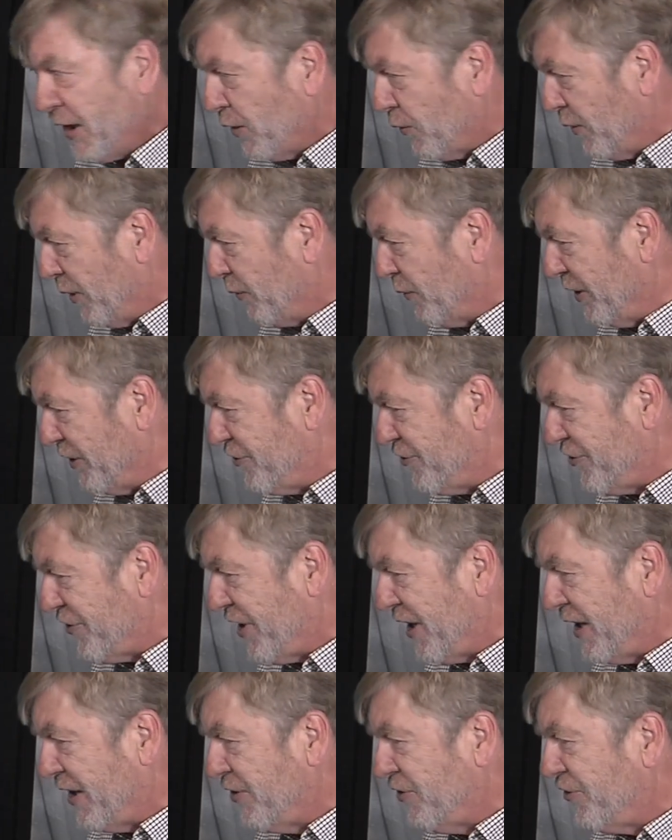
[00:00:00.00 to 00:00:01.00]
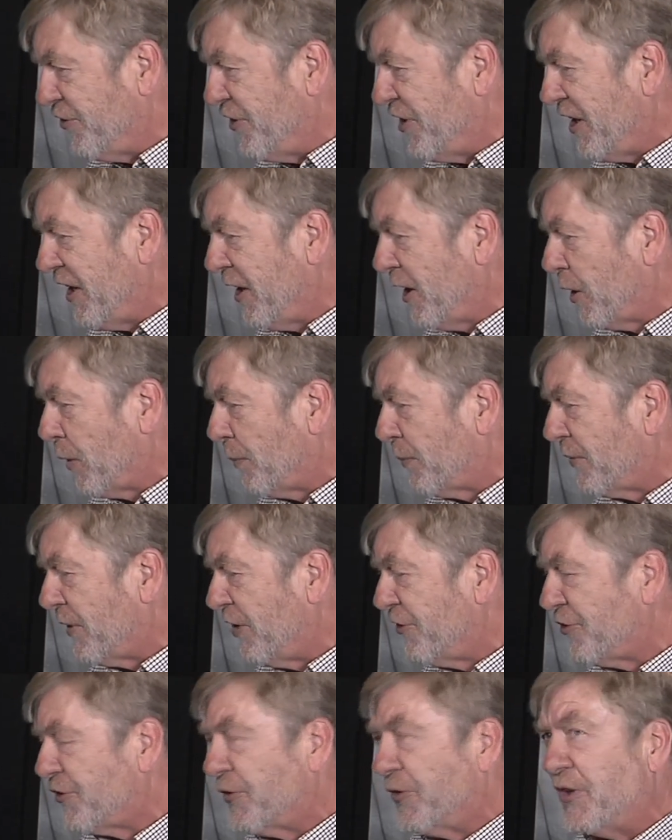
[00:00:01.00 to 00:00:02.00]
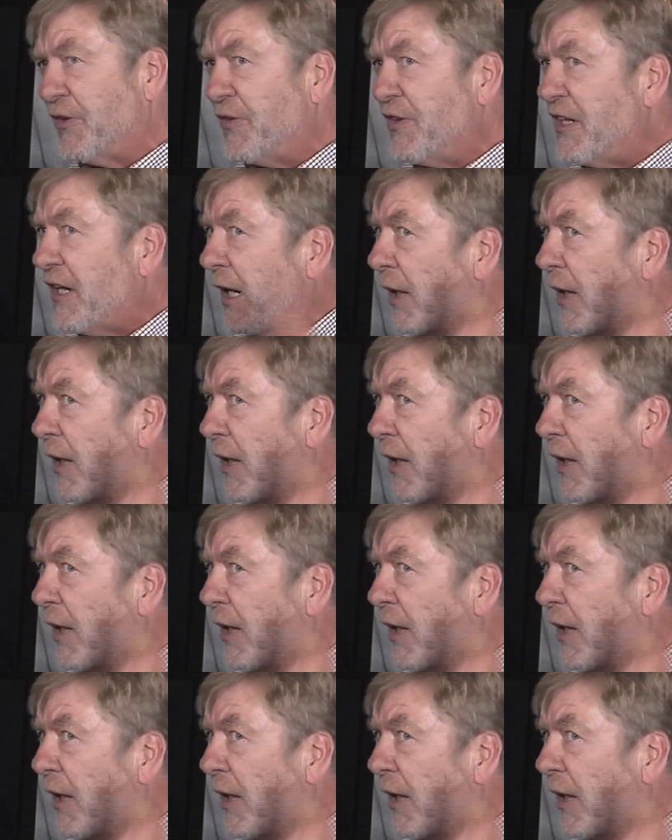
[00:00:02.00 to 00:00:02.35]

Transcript: When we change the air pressure in the